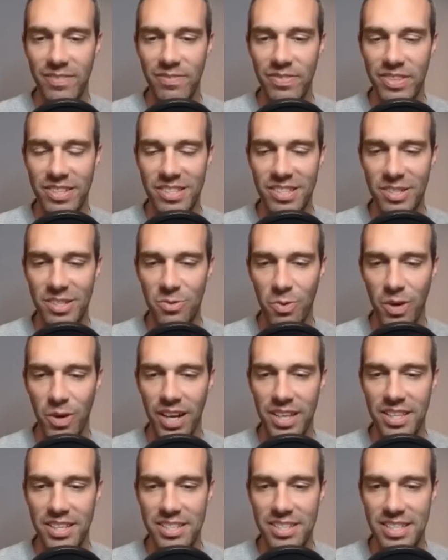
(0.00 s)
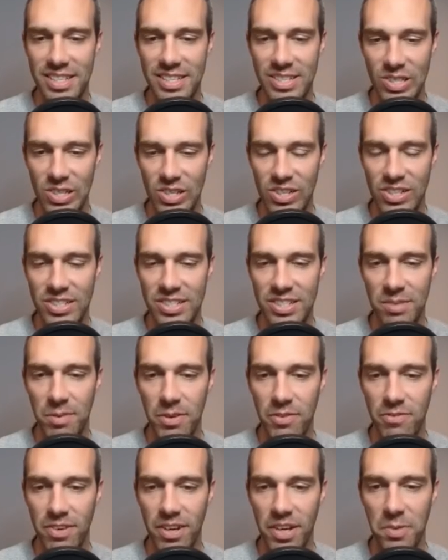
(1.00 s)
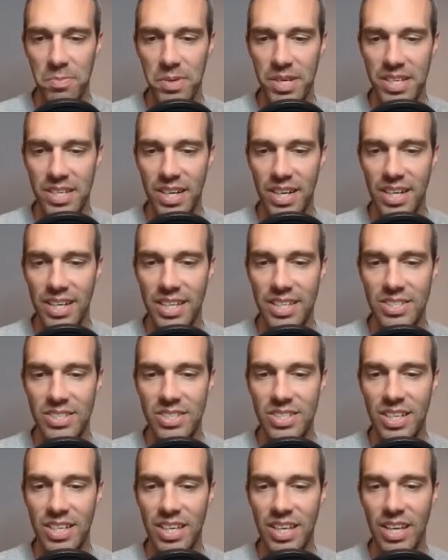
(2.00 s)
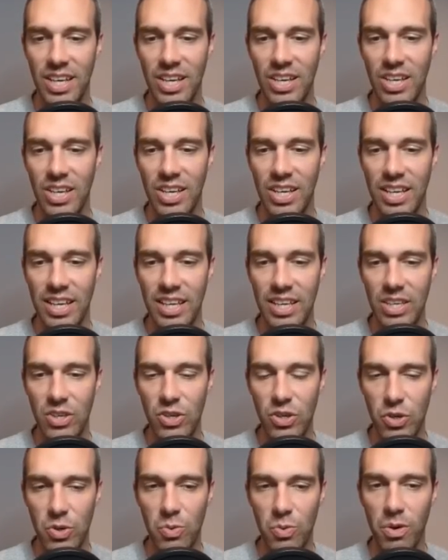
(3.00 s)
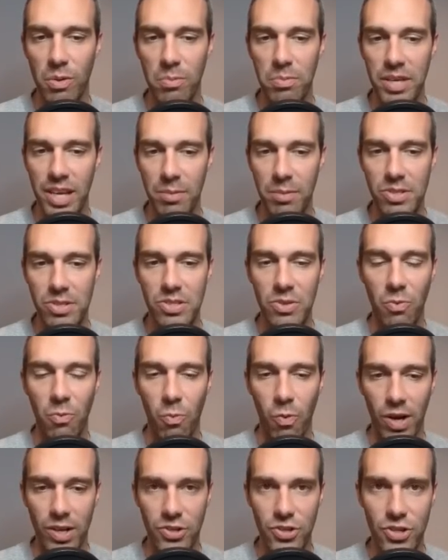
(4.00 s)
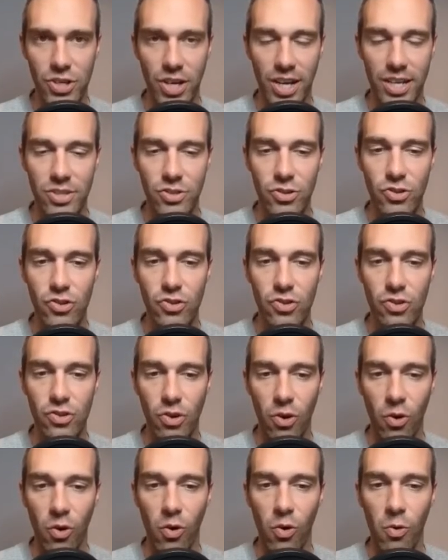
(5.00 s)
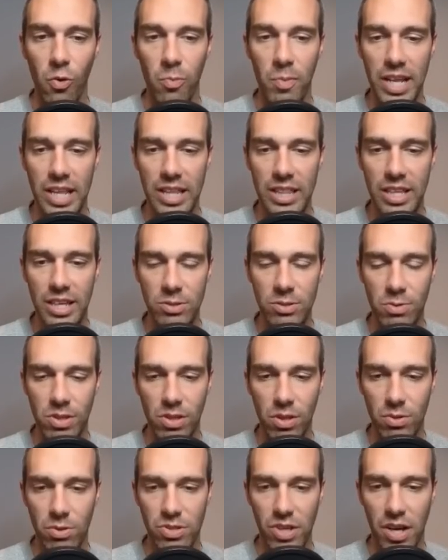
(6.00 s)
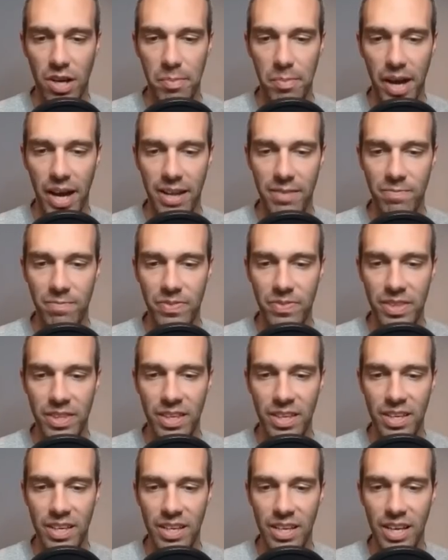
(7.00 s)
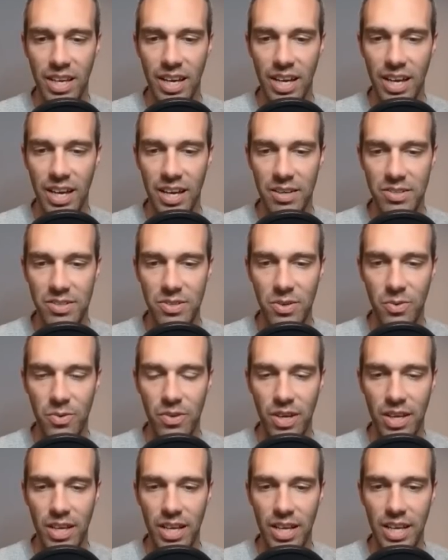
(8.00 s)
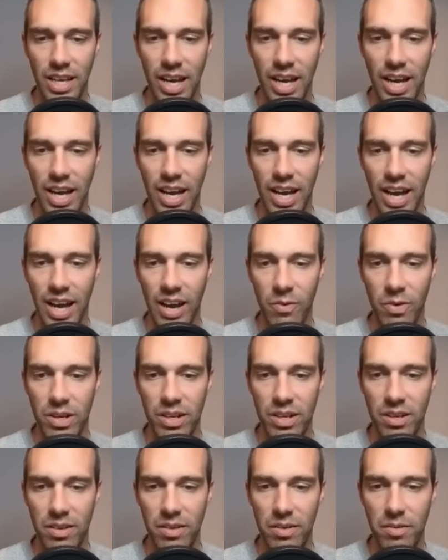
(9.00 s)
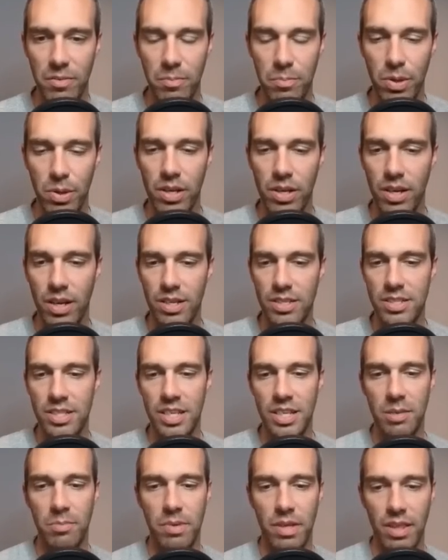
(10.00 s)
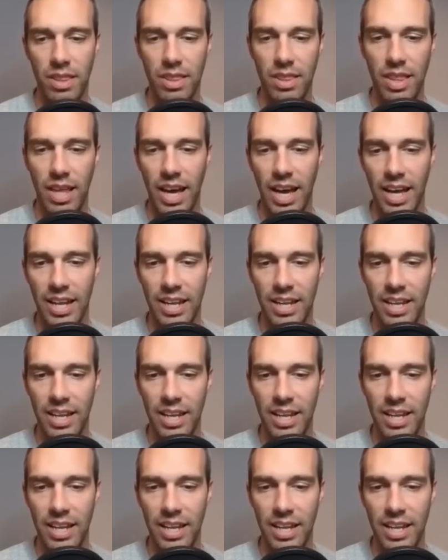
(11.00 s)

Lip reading: This is why the Sneasler is going to be fun, because you will be able to one-shot so many things with close combat. So I would put it on team that,